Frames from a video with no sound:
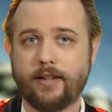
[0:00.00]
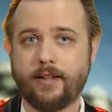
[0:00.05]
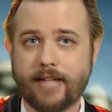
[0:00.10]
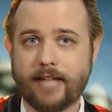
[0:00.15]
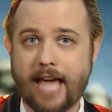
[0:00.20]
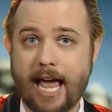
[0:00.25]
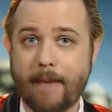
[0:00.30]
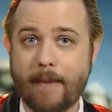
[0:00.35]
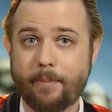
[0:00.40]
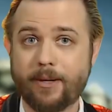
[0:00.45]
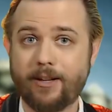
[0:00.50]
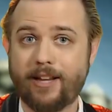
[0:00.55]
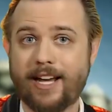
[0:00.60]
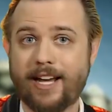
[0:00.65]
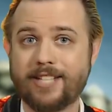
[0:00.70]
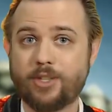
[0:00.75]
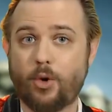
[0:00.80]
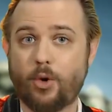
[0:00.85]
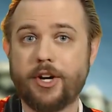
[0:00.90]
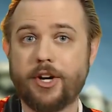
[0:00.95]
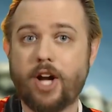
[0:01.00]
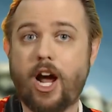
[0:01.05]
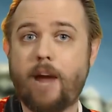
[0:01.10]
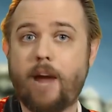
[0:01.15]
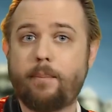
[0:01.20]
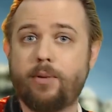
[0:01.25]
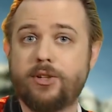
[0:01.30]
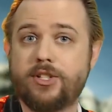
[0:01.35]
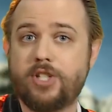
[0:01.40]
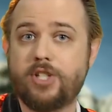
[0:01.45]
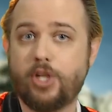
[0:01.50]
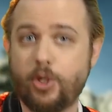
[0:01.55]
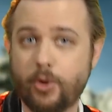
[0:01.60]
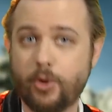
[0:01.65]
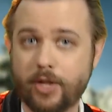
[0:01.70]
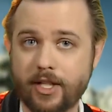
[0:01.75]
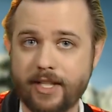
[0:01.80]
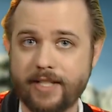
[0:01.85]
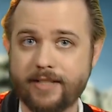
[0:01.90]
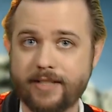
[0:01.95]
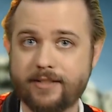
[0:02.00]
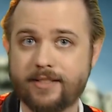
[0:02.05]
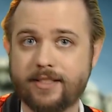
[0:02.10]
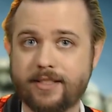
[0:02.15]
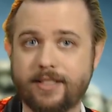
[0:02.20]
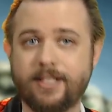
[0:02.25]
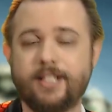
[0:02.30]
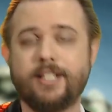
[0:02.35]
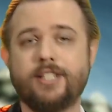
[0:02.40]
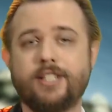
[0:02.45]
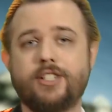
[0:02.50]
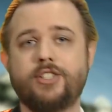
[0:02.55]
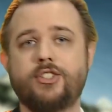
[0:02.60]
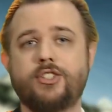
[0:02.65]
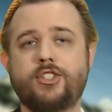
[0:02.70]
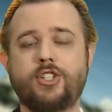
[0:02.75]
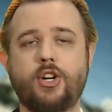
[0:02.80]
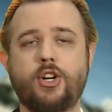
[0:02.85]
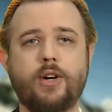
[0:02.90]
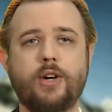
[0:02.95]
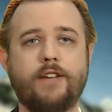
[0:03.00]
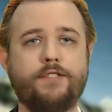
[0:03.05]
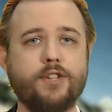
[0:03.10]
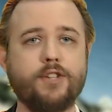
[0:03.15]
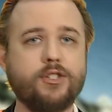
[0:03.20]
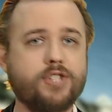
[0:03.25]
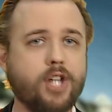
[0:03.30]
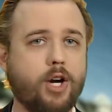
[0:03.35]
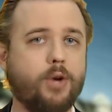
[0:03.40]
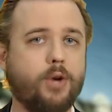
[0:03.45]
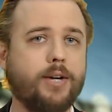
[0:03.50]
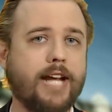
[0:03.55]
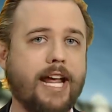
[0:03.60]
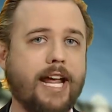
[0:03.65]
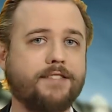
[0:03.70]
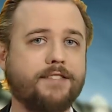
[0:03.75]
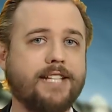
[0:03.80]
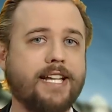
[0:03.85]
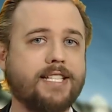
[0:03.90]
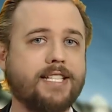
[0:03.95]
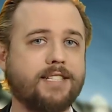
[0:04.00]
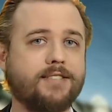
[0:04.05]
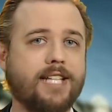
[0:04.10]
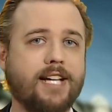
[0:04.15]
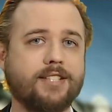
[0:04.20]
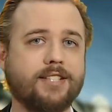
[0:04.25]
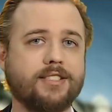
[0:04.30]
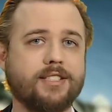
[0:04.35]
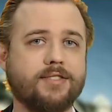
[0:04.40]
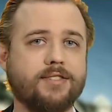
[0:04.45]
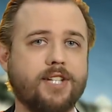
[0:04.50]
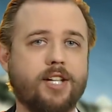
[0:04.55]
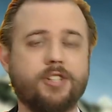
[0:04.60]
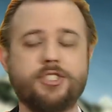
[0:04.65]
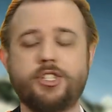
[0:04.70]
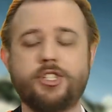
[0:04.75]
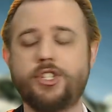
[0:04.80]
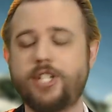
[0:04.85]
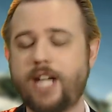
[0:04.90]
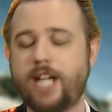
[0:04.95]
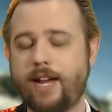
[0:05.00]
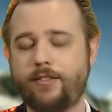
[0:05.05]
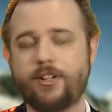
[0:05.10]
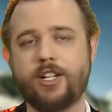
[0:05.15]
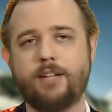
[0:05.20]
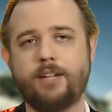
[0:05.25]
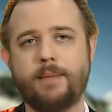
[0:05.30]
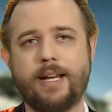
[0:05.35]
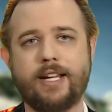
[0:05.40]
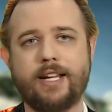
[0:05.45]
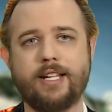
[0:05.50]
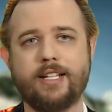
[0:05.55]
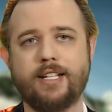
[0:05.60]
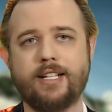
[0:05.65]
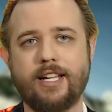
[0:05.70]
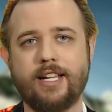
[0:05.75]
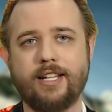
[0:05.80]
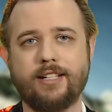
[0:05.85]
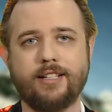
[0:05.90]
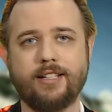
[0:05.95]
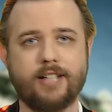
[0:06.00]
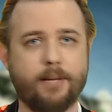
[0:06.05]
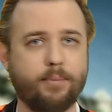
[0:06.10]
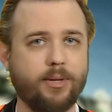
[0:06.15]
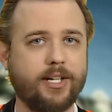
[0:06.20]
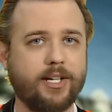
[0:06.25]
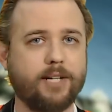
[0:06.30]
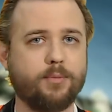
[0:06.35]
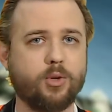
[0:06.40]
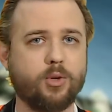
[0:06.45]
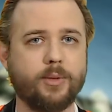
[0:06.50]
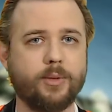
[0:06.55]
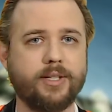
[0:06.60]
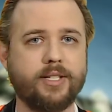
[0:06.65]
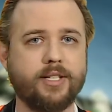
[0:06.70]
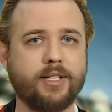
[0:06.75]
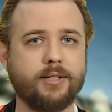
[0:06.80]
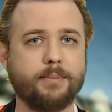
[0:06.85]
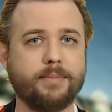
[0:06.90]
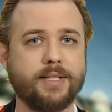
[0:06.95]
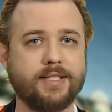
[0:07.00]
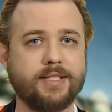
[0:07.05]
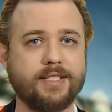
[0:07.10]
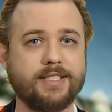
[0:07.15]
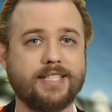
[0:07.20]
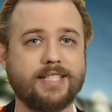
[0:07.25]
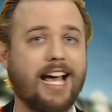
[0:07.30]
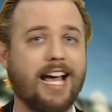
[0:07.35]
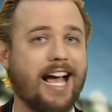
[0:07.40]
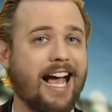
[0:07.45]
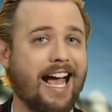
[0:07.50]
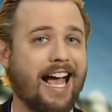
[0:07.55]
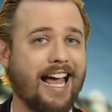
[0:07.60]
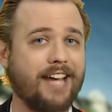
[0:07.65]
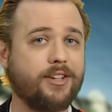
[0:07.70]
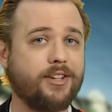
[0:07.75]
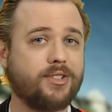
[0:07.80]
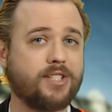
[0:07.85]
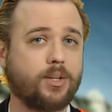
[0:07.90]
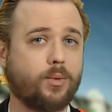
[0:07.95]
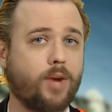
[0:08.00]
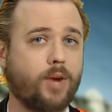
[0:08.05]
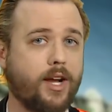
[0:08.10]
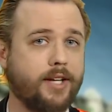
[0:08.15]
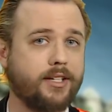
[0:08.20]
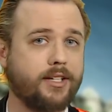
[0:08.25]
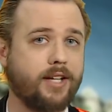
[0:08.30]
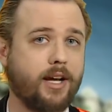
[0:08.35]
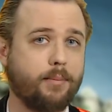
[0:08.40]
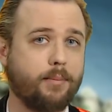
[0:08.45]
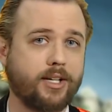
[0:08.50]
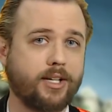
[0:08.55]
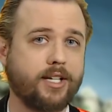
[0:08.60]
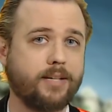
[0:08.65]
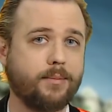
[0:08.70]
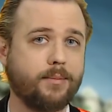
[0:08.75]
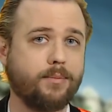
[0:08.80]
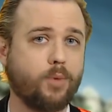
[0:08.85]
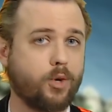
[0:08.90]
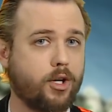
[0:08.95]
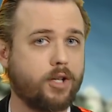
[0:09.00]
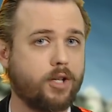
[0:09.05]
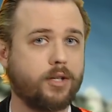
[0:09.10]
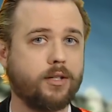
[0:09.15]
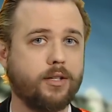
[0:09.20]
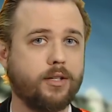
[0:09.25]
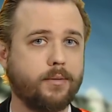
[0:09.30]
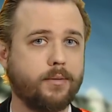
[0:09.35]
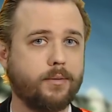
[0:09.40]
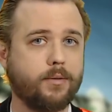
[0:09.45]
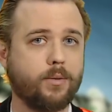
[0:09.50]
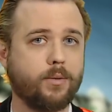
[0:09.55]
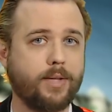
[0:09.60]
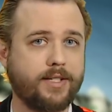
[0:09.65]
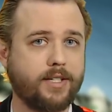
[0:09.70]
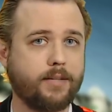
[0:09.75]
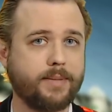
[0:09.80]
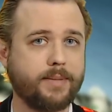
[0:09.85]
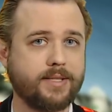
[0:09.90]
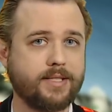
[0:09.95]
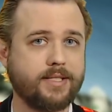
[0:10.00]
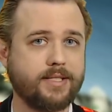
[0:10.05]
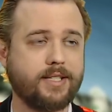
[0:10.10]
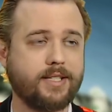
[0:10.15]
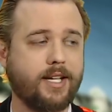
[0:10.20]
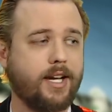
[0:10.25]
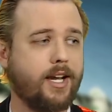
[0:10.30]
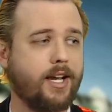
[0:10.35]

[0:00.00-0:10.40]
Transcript: capitalize on opportunities. So if you don't have tens of thousands of dollars, you're never going to make it in a brick and mortar retail business. I used to run a brick and mortar retail business.